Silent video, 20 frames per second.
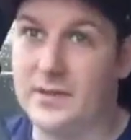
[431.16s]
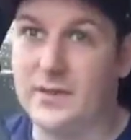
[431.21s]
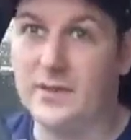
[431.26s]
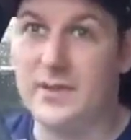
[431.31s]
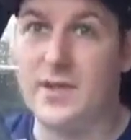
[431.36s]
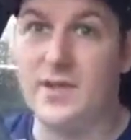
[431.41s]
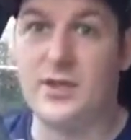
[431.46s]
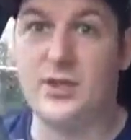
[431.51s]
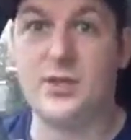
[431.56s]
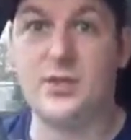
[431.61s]

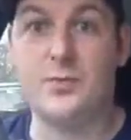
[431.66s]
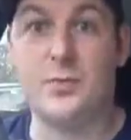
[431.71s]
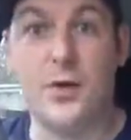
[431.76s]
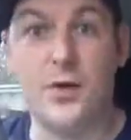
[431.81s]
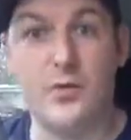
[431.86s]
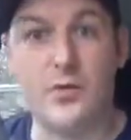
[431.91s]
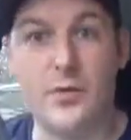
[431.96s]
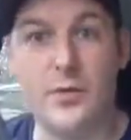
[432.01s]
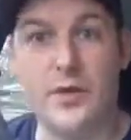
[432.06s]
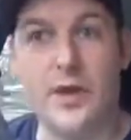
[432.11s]
the
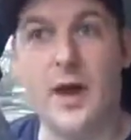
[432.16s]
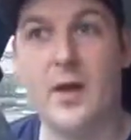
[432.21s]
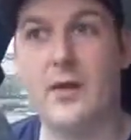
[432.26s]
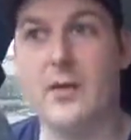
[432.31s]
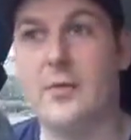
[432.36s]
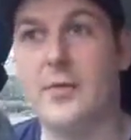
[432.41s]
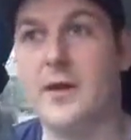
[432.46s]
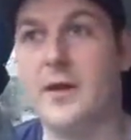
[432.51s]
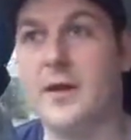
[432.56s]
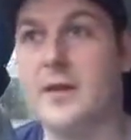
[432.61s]
smog from the
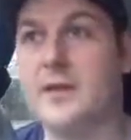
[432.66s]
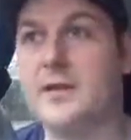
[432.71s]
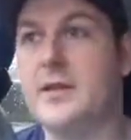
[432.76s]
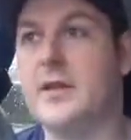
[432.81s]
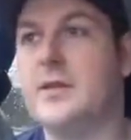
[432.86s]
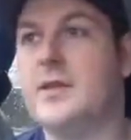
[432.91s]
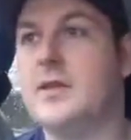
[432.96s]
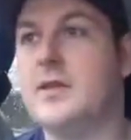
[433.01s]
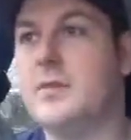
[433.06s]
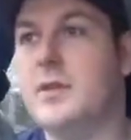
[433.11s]
aeroplanes,
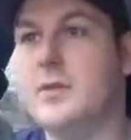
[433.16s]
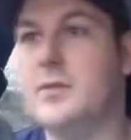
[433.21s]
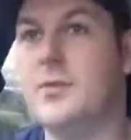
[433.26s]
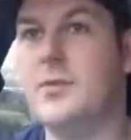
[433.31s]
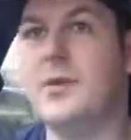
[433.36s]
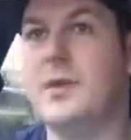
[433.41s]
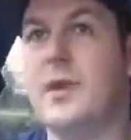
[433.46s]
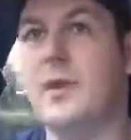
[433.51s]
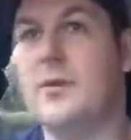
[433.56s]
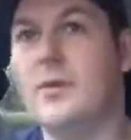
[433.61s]
let's put
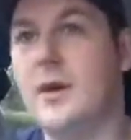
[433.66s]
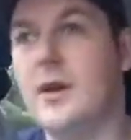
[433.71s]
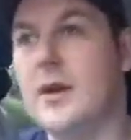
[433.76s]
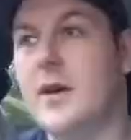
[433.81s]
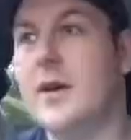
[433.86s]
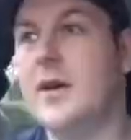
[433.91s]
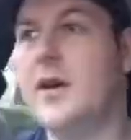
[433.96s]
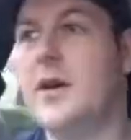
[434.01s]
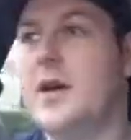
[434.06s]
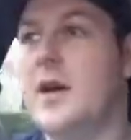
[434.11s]
it that way.
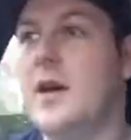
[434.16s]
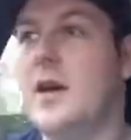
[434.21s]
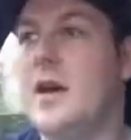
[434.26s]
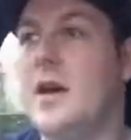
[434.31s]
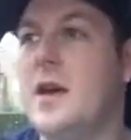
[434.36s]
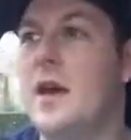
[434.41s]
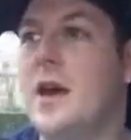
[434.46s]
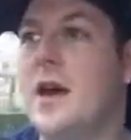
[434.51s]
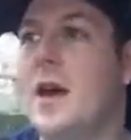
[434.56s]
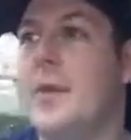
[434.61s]

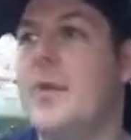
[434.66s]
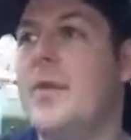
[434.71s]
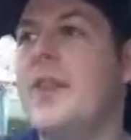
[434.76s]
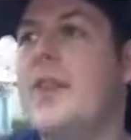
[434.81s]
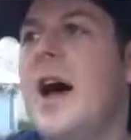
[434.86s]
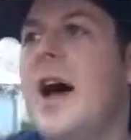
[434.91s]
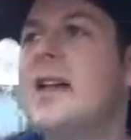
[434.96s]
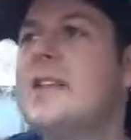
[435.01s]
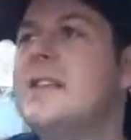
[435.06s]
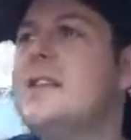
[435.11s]
But
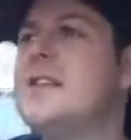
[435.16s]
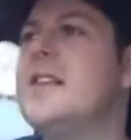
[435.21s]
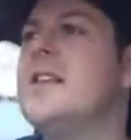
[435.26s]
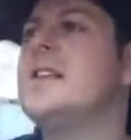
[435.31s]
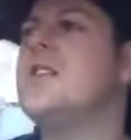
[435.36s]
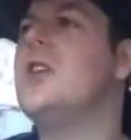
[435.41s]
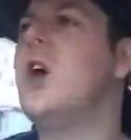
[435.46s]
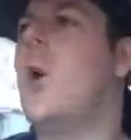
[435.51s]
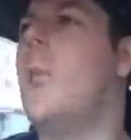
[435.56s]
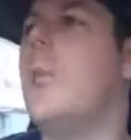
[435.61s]
that's a
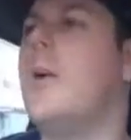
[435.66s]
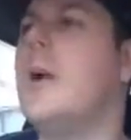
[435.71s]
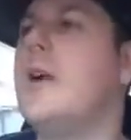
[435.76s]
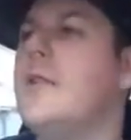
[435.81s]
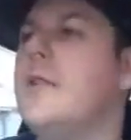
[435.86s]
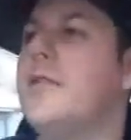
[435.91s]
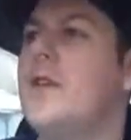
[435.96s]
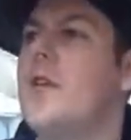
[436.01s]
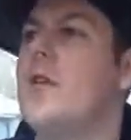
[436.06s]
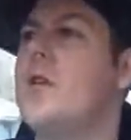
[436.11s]
topic
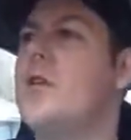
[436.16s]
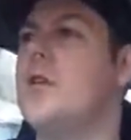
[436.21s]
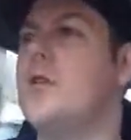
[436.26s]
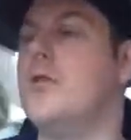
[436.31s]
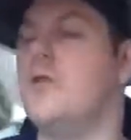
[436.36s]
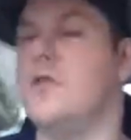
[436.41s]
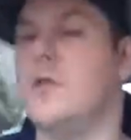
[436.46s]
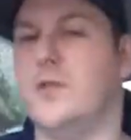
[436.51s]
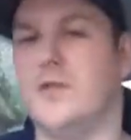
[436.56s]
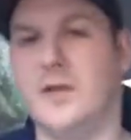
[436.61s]
for
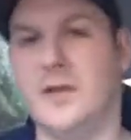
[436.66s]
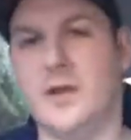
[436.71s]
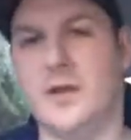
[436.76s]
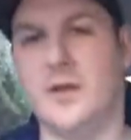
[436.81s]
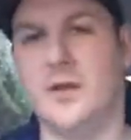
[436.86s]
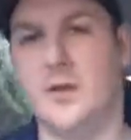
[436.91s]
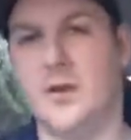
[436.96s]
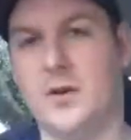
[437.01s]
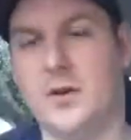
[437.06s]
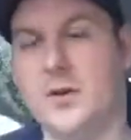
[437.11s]
another
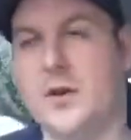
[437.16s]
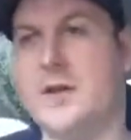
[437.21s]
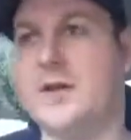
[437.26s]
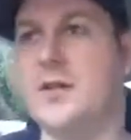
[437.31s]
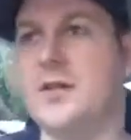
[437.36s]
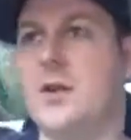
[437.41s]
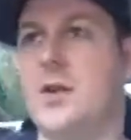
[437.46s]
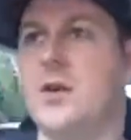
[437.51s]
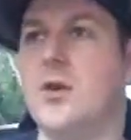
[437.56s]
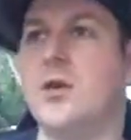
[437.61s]
video.
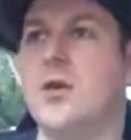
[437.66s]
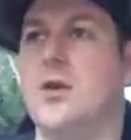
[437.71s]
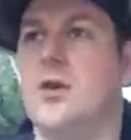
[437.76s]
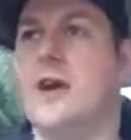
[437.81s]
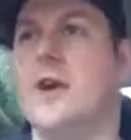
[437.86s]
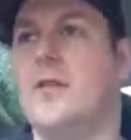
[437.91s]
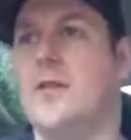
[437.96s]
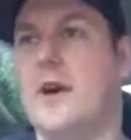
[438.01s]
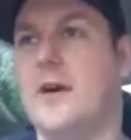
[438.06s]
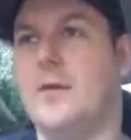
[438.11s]
Let's not go
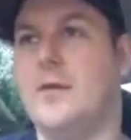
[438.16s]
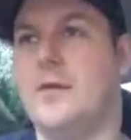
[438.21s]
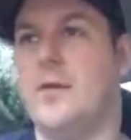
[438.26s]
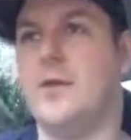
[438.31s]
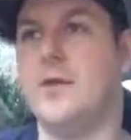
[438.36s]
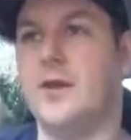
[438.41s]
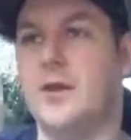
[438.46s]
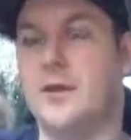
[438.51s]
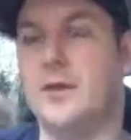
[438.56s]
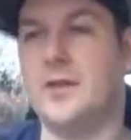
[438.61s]
down that
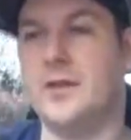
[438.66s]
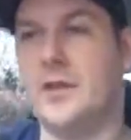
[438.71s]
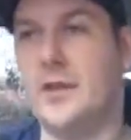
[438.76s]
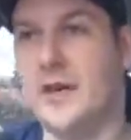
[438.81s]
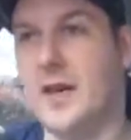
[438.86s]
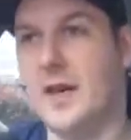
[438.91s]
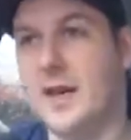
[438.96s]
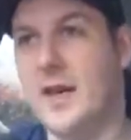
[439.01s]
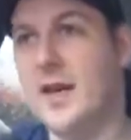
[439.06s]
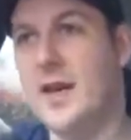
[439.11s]
road on today.